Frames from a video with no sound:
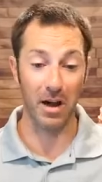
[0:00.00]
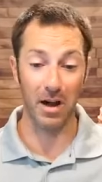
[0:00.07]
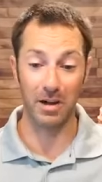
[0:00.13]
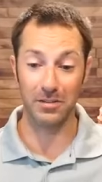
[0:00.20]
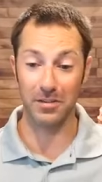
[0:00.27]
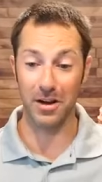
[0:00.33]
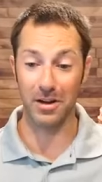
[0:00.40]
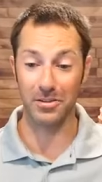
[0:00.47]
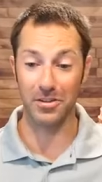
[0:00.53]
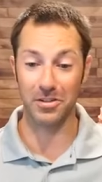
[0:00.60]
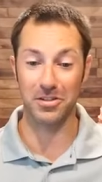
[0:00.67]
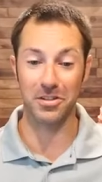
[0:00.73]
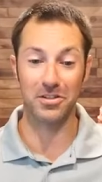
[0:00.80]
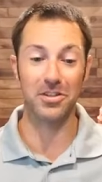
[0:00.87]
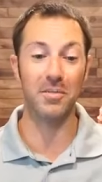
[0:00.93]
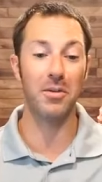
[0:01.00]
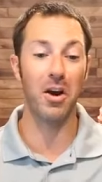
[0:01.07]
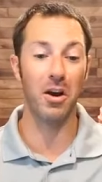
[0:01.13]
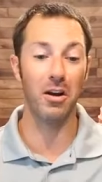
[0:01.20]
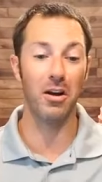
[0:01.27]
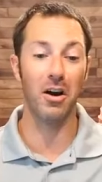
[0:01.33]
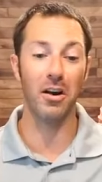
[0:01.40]
uh, uh, just a
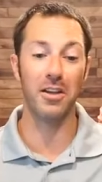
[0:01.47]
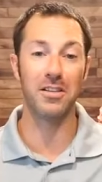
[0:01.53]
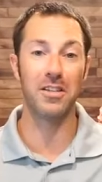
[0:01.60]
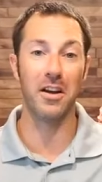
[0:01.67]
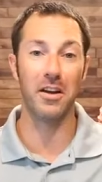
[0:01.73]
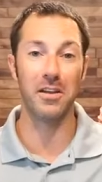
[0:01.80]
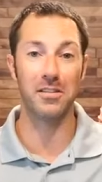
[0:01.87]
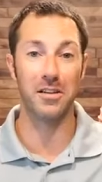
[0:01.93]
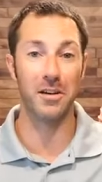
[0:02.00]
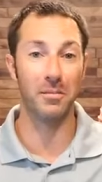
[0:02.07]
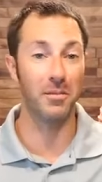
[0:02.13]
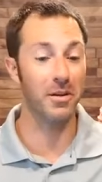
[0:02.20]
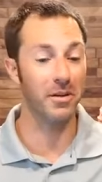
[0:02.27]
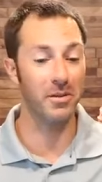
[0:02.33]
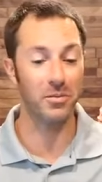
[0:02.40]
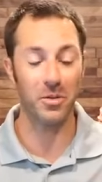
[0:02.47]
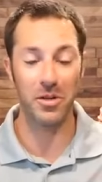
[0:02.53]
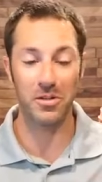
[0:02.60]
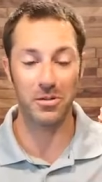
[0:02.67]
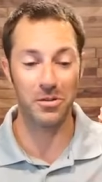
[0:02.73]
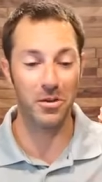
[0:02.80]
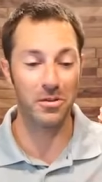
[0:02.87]
seminar on azaleas and camellias. We
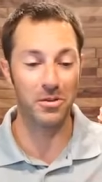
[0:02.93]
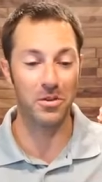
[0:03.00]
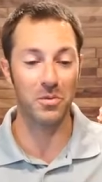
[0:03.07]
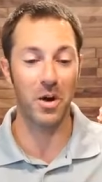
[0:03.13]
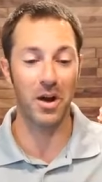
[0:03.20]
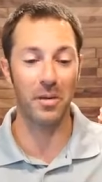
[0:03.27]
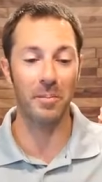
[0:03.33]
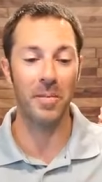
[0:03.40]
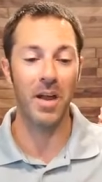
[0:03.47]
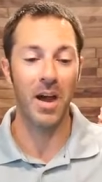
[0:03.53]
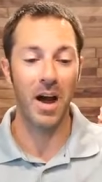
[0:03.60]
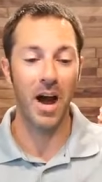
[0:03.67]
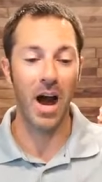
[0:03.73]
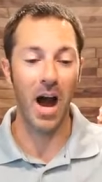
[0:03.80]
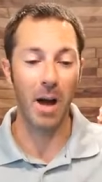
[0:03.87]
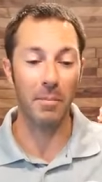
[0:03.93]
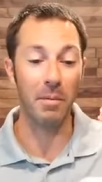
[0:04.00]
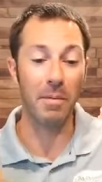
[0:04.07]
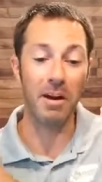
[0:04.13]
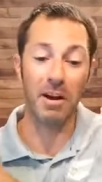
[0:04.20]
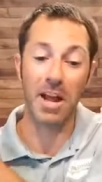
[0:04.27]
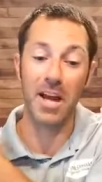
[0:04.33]
could do those as well. Uh, but
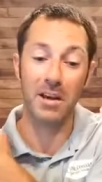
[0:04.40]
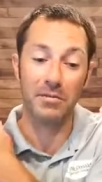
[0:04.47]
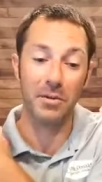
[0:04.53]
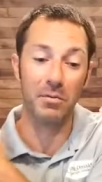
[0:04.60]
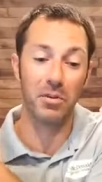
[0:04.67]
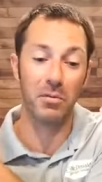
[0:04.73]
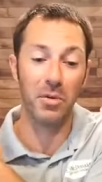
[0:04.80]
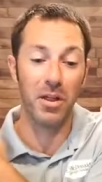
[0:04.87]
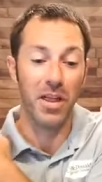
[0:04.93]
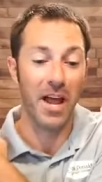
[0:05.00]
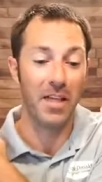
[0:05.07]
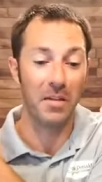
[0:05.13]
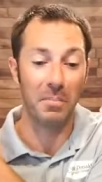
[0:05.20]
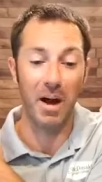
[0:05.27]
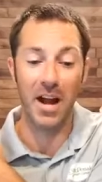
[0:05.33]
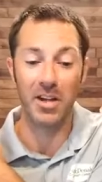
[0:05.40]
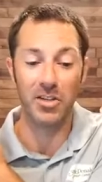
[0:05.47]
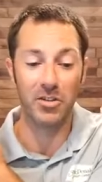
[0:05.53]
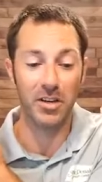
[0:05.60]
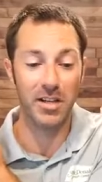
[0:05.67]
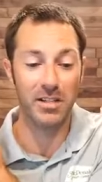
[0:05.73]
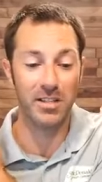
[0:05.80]
Marianne, if you were the one that had the pine
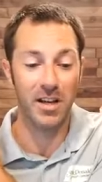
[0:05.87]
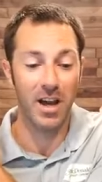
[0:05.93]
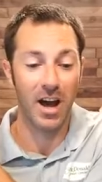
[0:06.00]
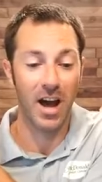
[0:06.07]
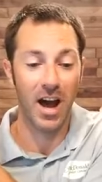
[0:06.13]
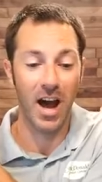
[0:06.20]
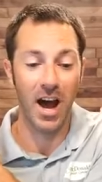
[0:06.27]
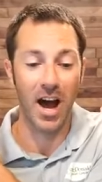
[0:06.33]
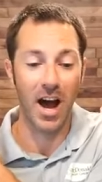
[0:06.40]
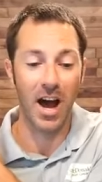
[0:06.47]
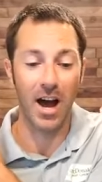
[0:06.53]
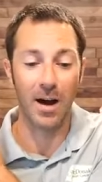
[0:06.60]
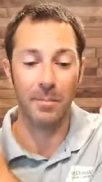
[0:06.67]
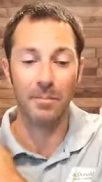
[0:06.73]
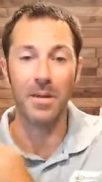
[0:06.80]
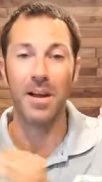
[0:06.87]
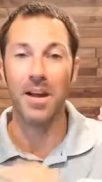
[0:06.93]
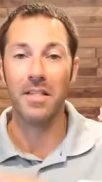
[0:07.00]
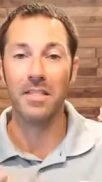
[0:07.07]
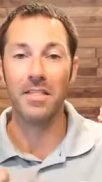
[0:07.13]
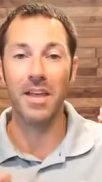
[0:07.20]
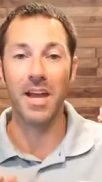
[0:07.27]
trees, um,
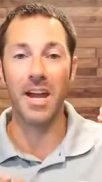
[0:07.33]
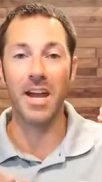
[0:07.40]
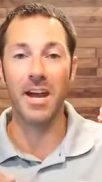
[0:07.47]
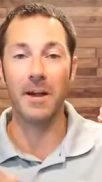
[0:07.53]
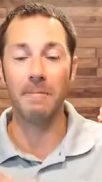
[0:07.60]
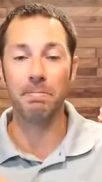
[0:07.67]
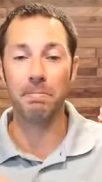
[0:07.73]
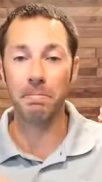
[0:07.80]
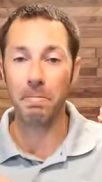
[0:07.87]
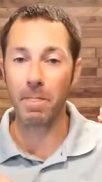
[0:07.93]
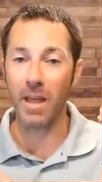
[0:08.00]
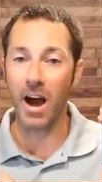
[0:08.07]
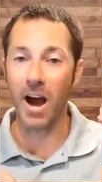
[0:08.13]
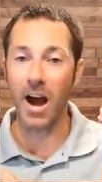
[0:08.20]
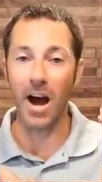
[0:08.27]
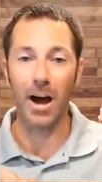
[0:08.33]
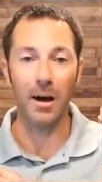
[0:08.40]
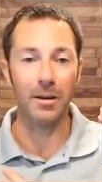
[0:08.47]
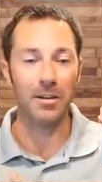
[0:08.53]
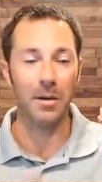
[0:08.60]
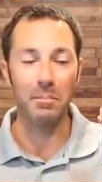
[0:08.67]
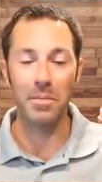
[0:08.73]
then
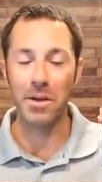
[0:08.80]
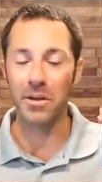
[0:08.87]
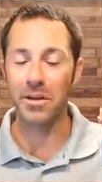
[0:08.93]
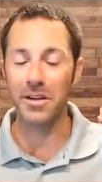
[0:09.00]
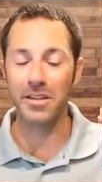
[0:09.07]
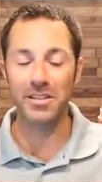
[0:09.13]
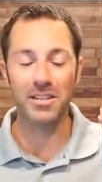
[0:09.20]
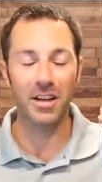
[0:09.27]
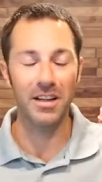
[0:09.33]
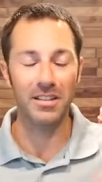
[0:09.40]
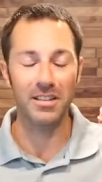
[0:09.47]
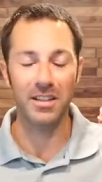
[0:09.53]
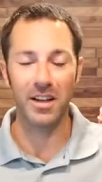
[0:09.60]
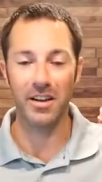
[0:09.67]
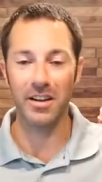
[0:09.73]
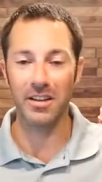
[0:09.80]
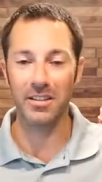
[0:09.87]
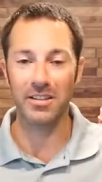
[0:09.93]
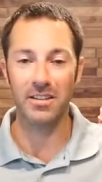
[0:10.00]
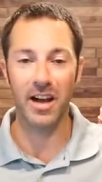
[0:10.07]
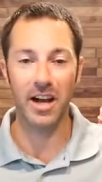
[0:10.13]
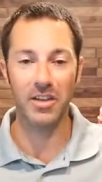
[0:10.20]
camellias,
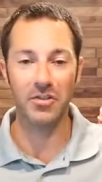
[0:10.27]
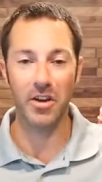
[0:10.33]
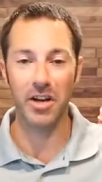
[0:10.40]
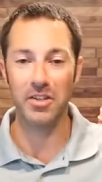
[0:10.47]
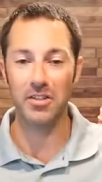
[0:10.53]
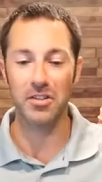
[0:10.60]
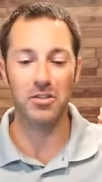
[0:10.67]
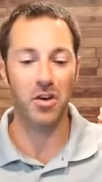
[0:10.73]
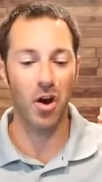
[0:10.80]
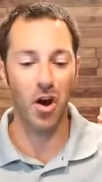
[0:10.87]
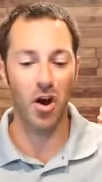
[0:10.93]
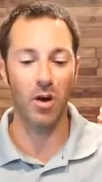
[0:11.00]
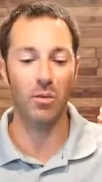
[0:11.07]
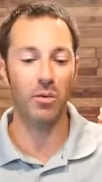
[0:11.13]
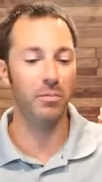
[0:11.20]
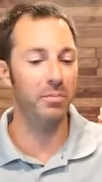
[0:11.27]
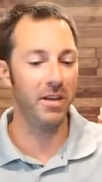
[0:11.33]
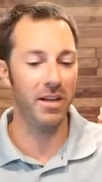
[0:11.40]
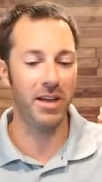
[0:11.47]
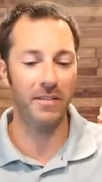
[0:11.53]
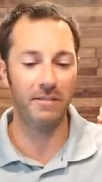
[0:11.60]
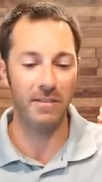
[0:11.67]
azaleas, hydrangeas all would
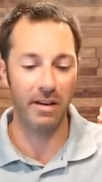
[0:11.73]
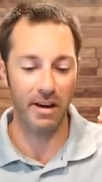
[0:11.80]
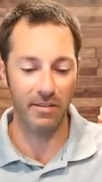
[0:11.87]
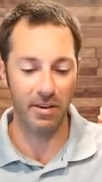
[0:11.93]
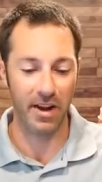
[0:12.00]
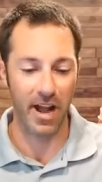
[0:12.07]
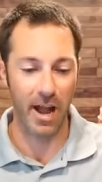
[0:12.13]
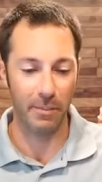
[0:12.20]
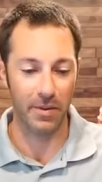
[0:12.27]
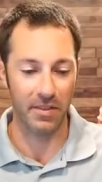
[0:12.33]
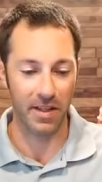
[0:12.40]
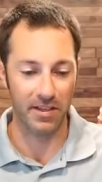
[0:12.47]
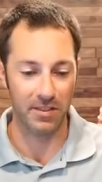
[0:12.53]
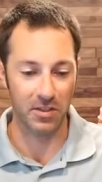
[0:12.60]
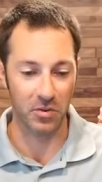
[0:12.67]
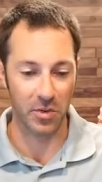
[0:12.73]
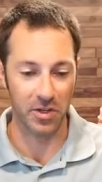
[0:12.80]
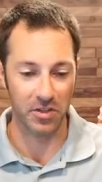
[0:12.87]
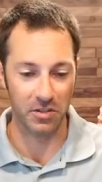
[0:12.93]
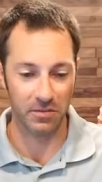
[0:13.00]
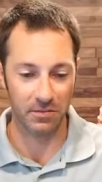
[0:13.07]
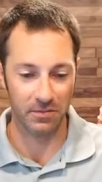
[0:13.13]
be very, very happy in that
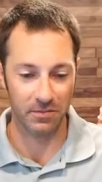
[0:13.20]
situation.